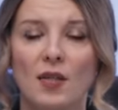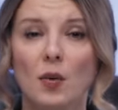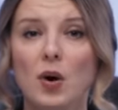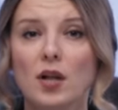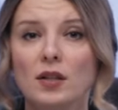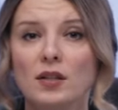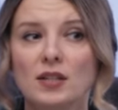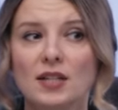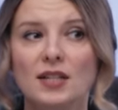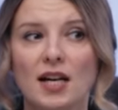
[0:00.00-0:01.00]
The world
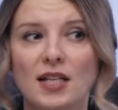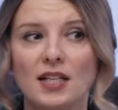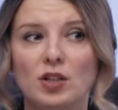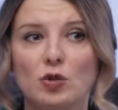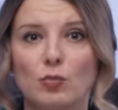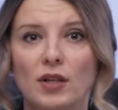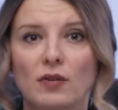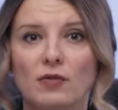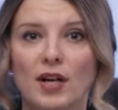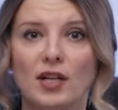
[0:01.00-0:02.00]
decided to be
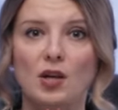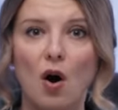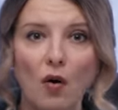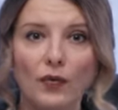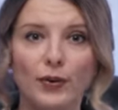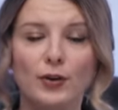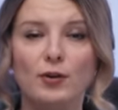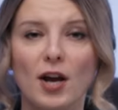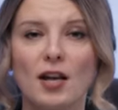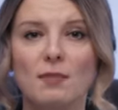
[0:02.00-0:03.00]
afraid of
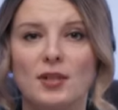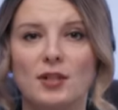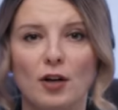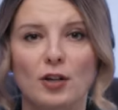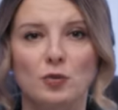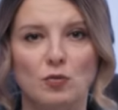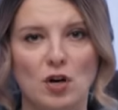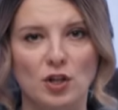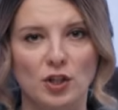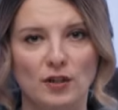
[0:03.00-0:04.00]
Ukraine but not
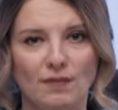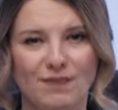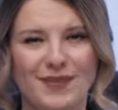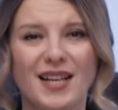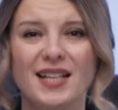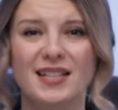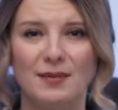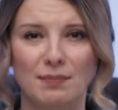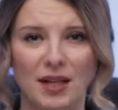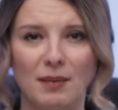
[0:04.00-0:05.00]
Russia. That is
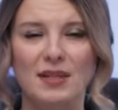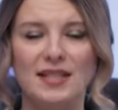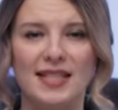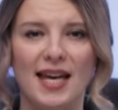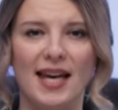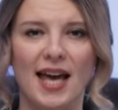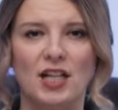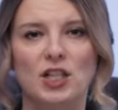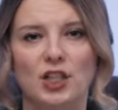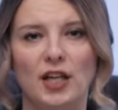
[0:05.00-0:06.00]
a big mistake,
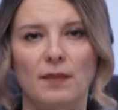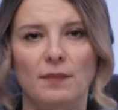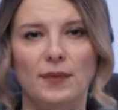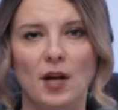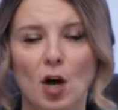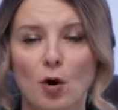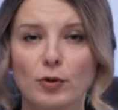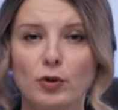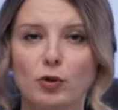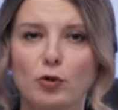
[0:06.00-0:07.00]
actually.
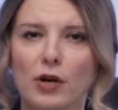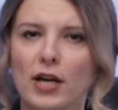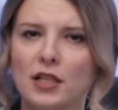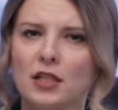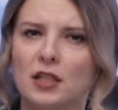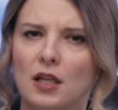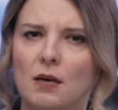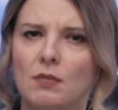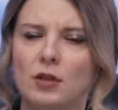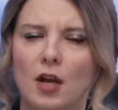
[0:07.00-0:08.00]
But Ukraine
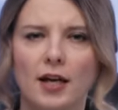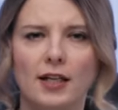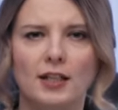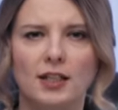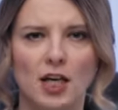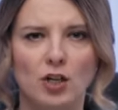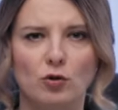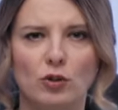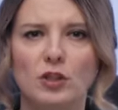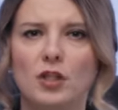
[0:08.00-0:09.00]
seemed like a
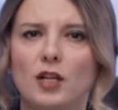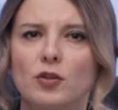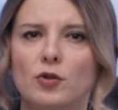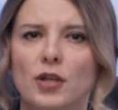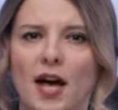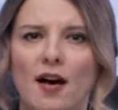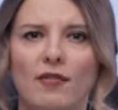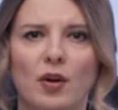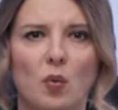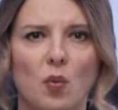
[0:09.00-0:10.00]
dangerous country,
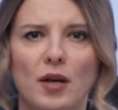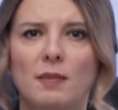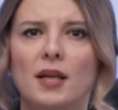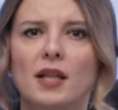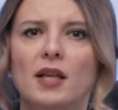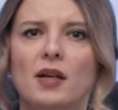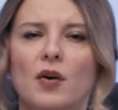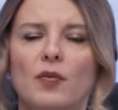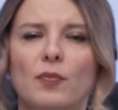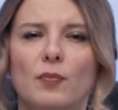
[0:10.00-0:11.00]
having one million
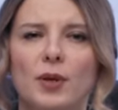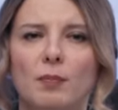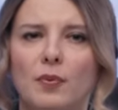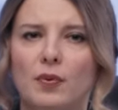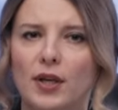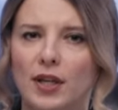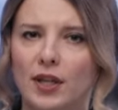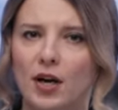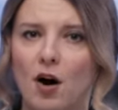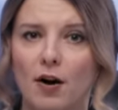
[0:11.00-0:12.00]
of people
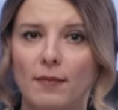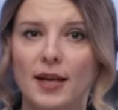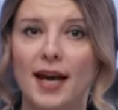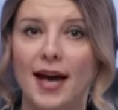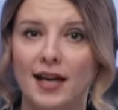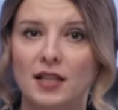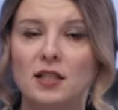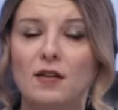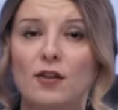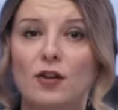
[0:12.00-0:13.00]
in the army
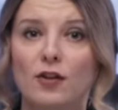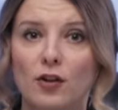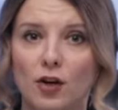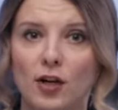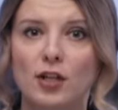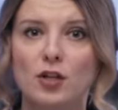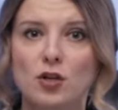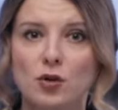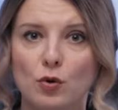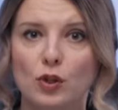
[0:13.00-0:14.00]
and the third
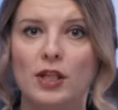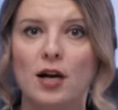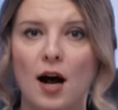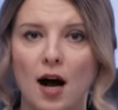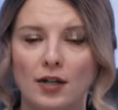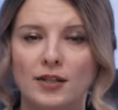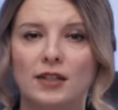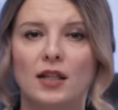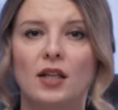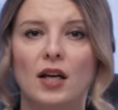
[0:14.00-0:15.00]
nuclear
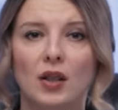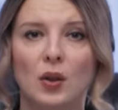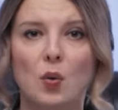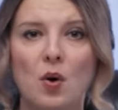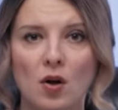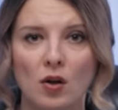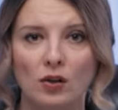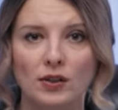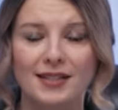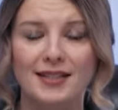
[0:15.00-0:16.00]
arsenal in the
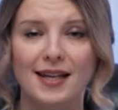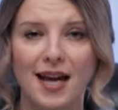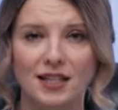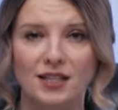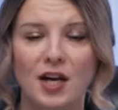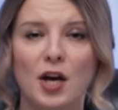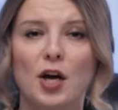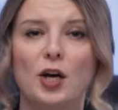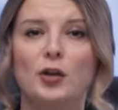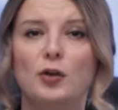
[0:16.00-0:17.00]
world. Yes,
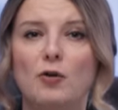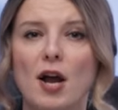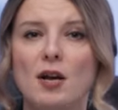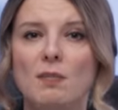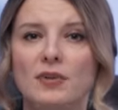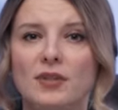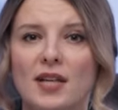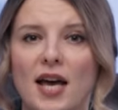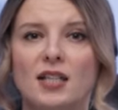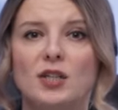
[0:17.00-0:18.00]
Ukraine
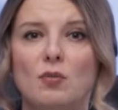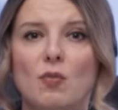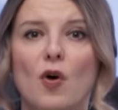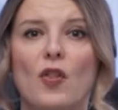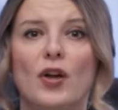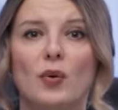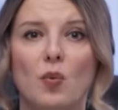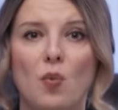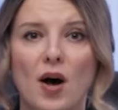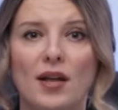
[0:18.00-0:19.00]
possessed more than
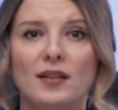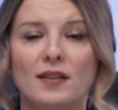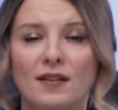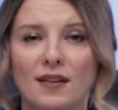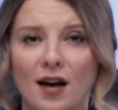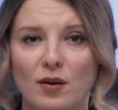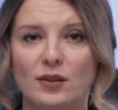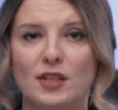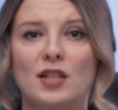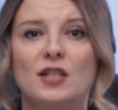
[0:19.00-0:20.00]

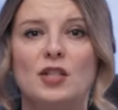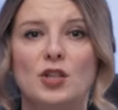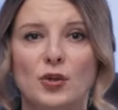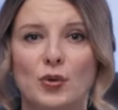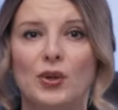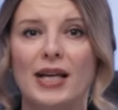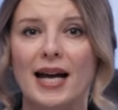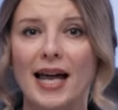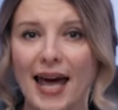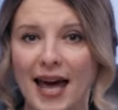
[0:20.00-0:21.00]
1,000
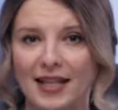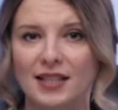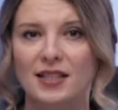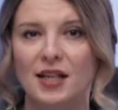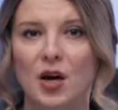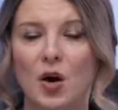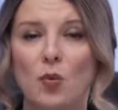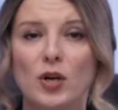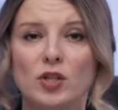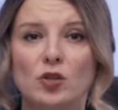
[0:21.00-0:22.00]
nuclear heads,
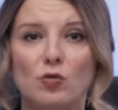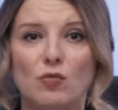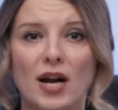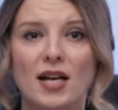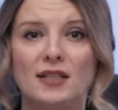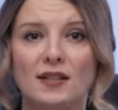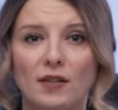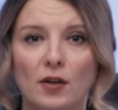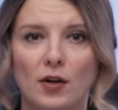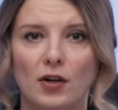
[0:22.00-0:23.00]
which ranks
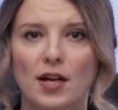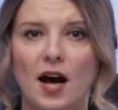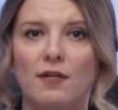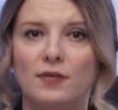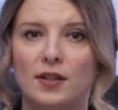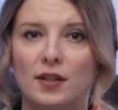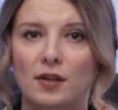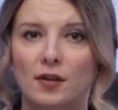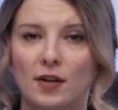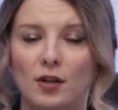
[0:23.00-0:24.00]
third after
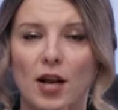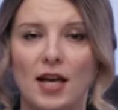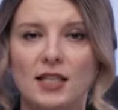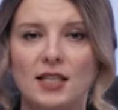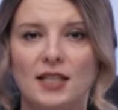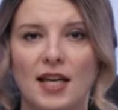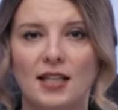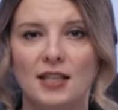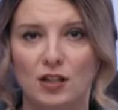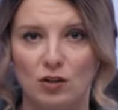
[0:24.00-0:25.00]
the United
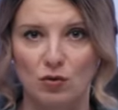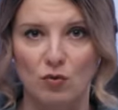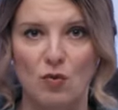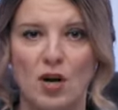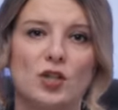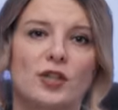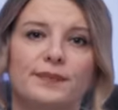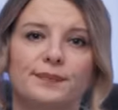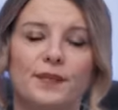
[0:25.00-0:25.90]
States and Russia.